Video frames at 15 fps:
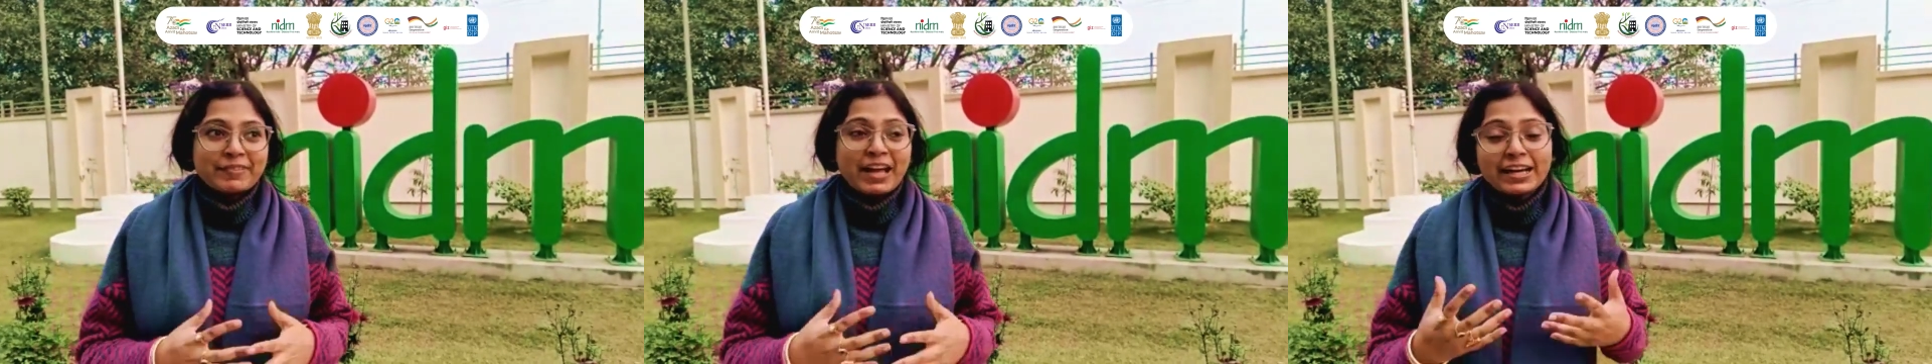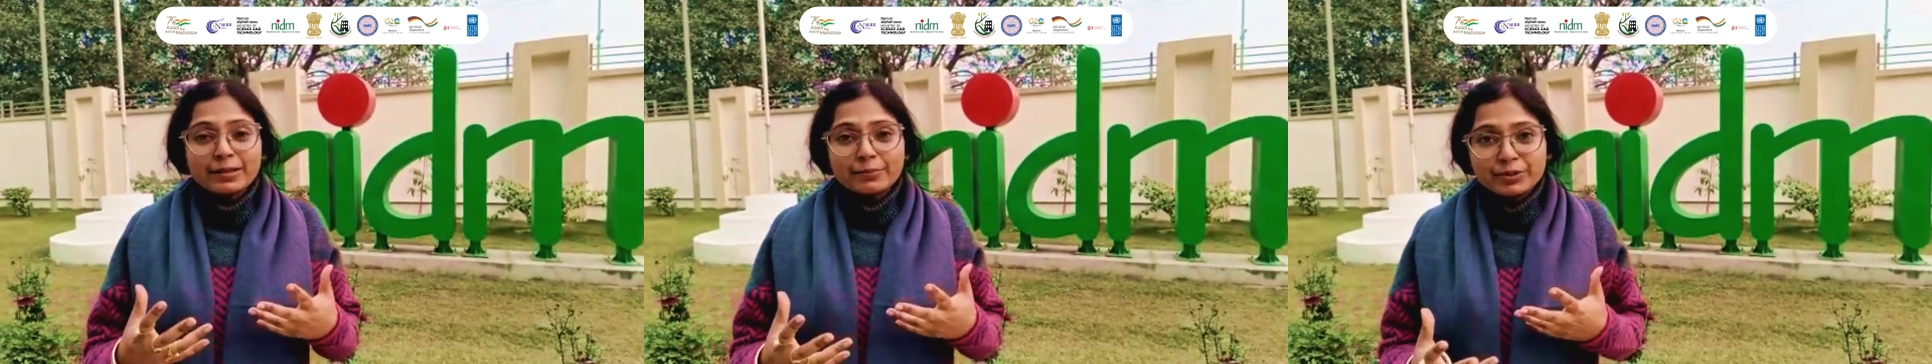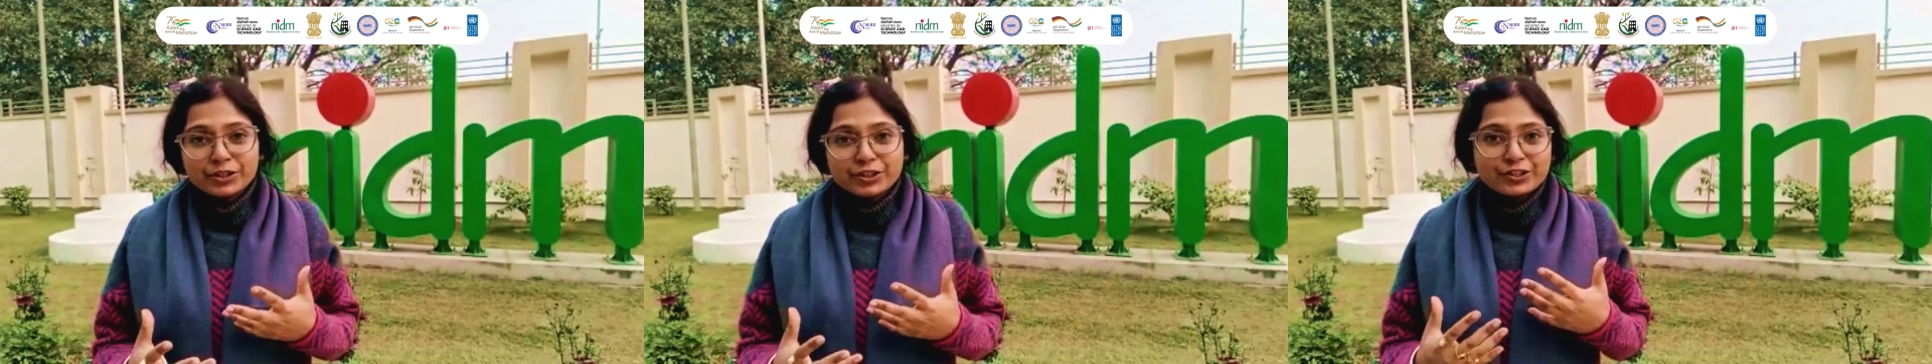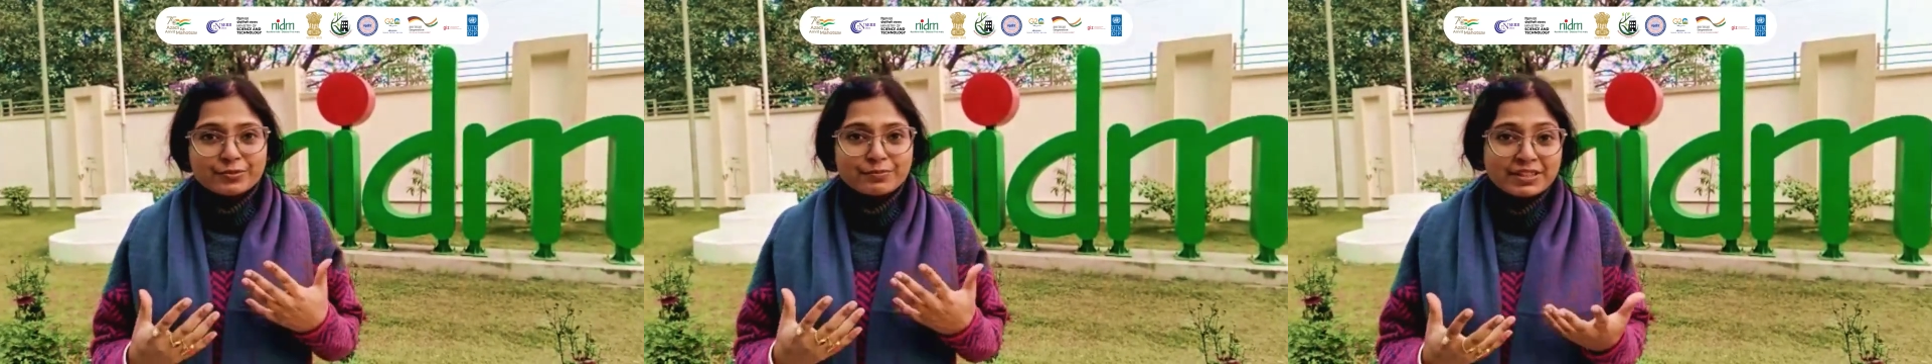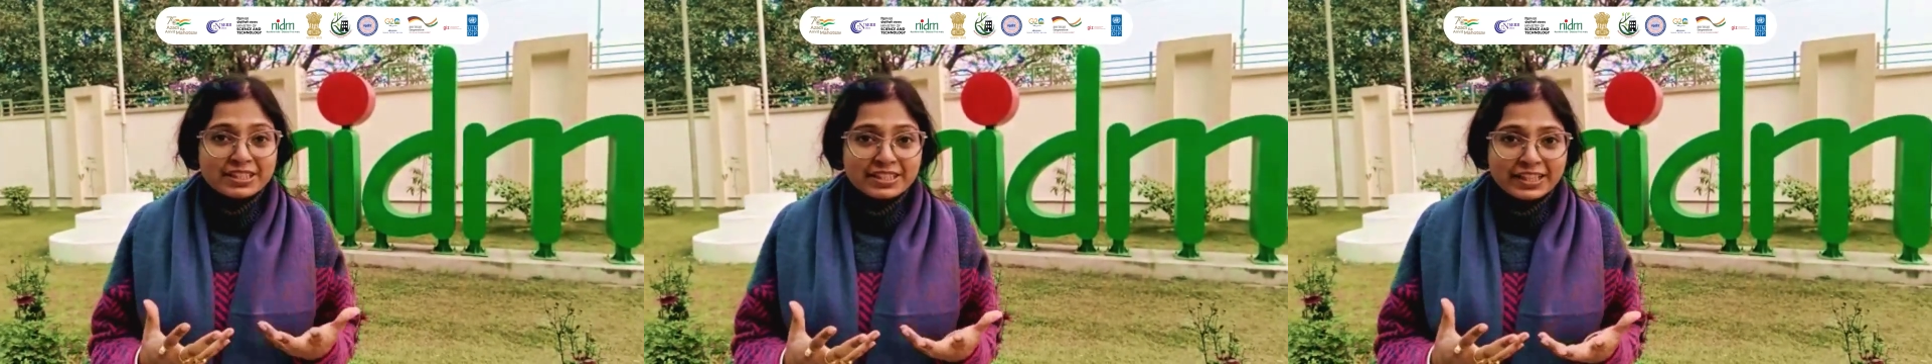
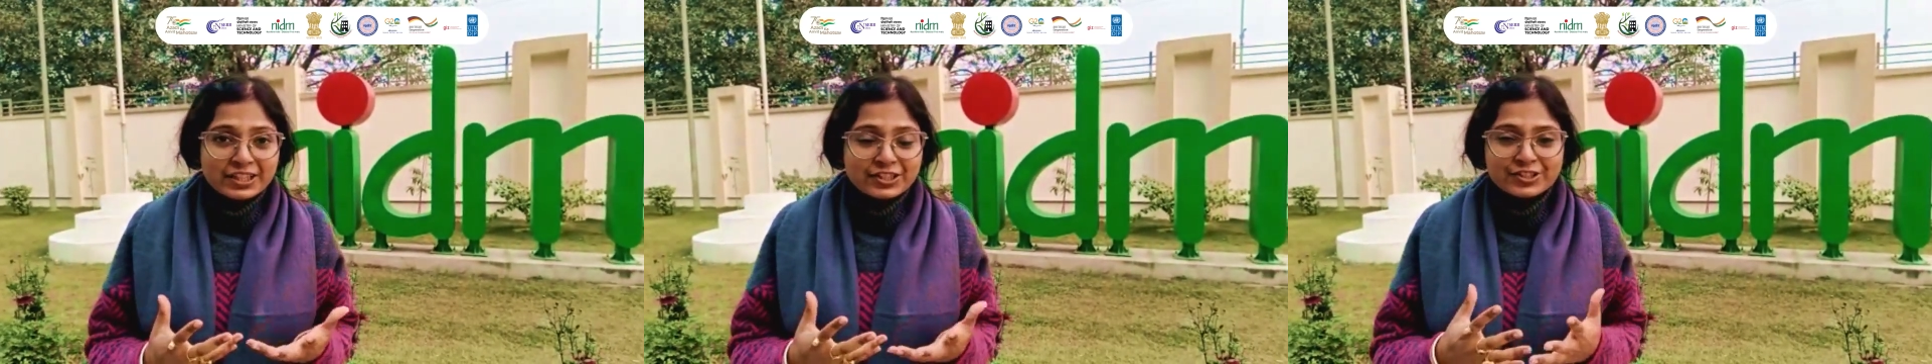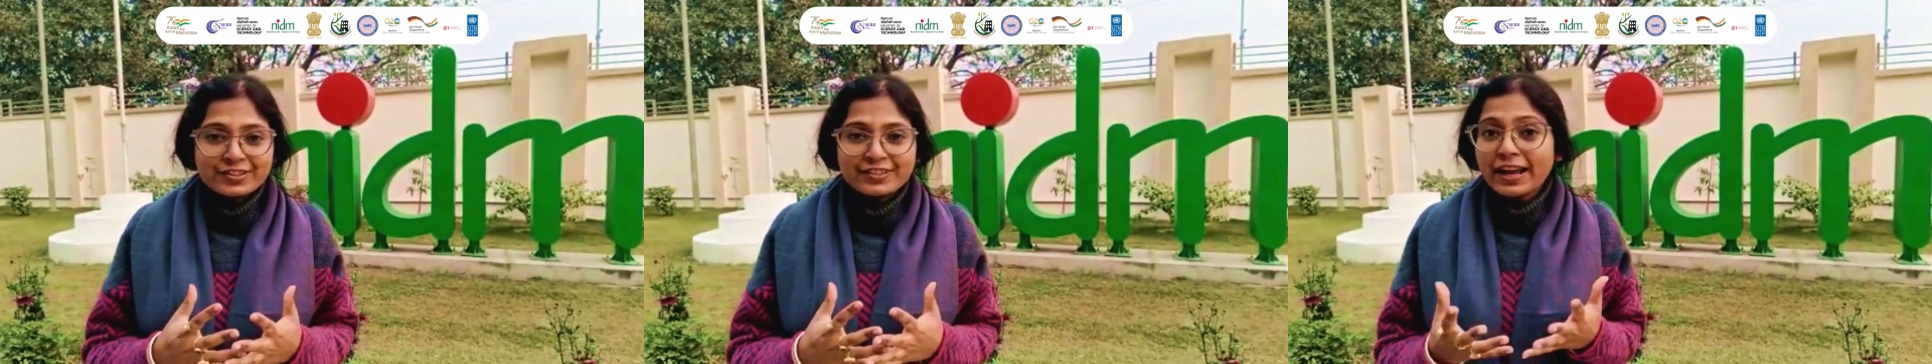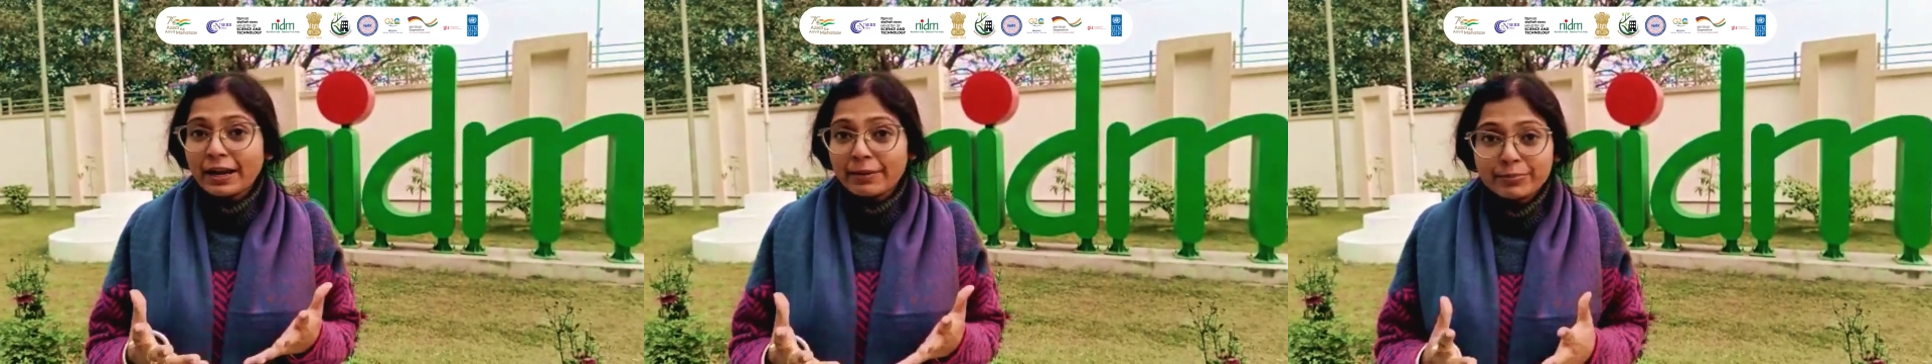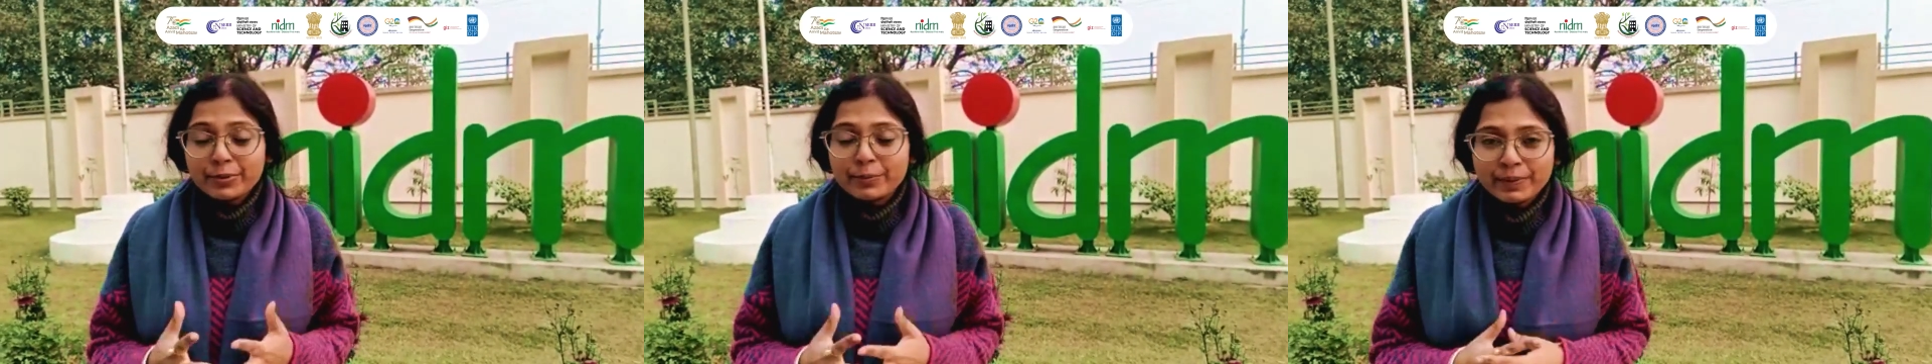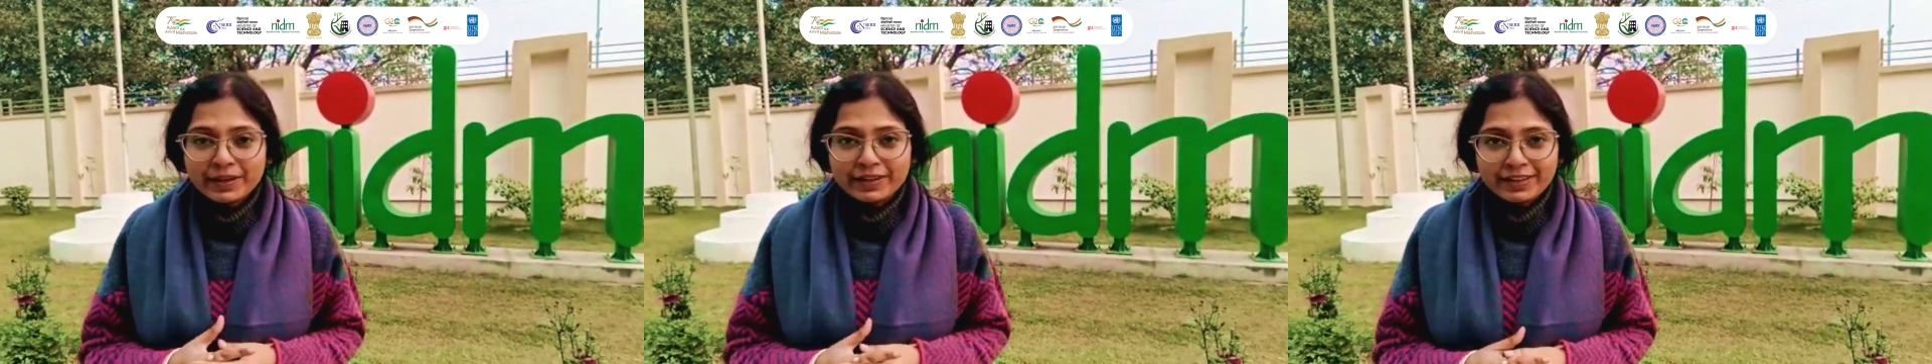adaptation, mitigation and
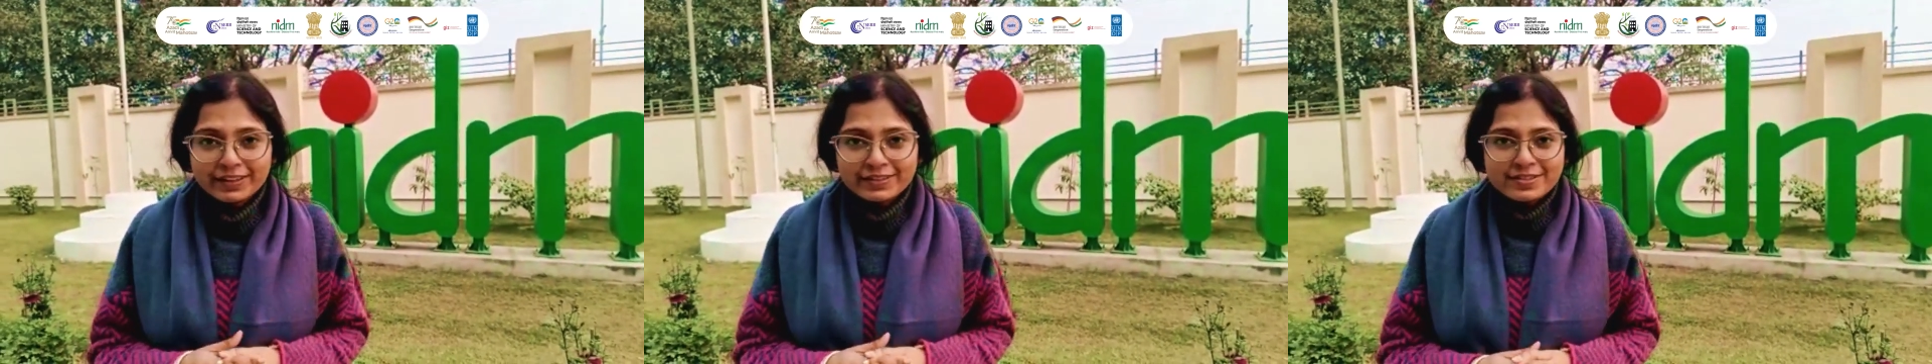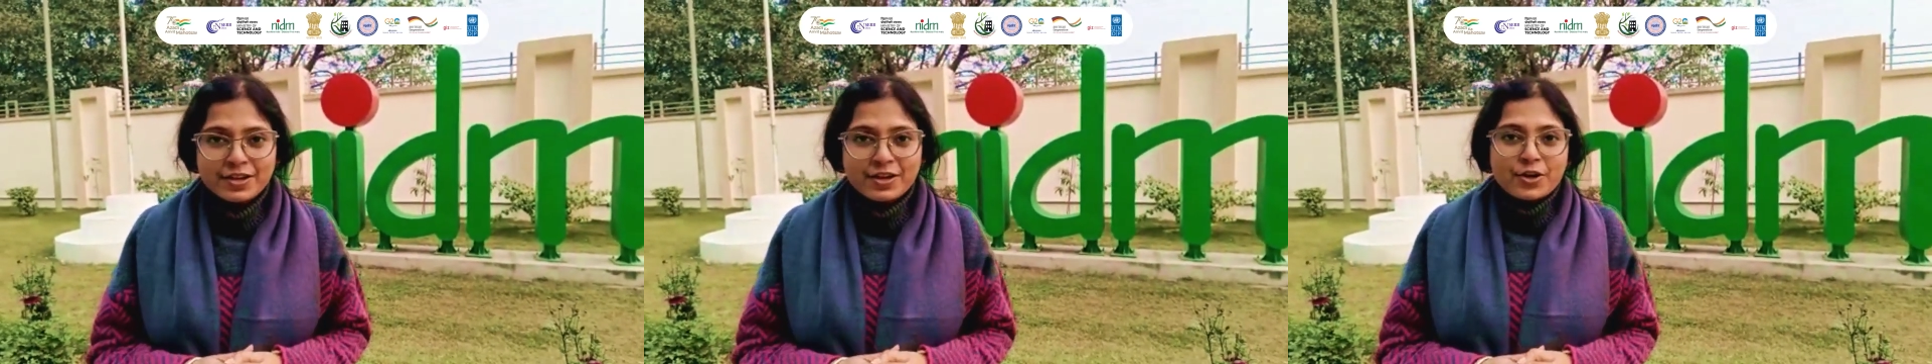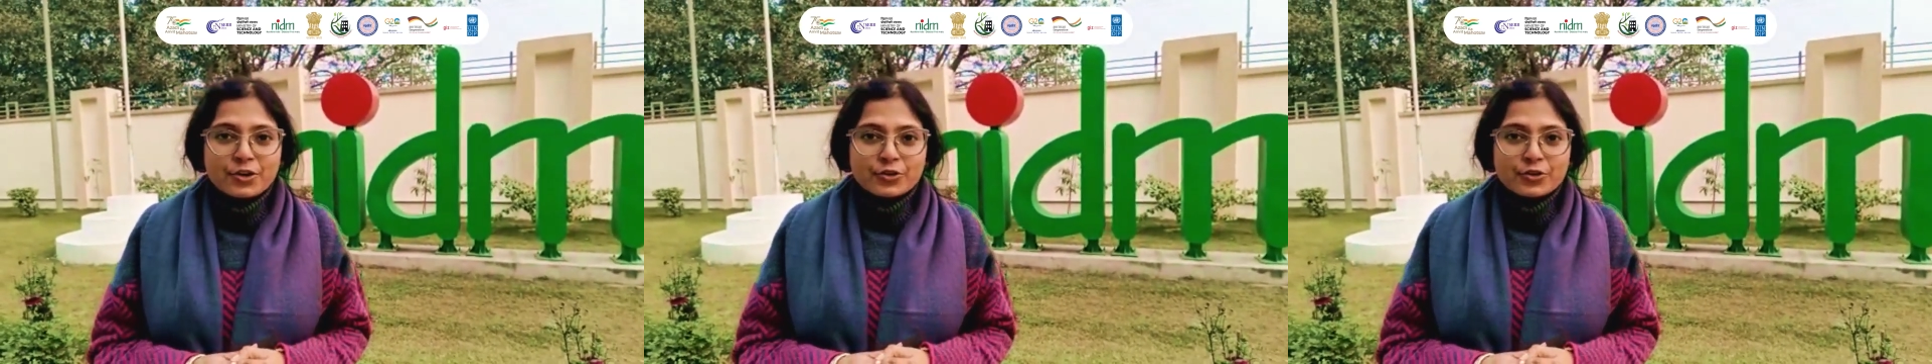preparedness.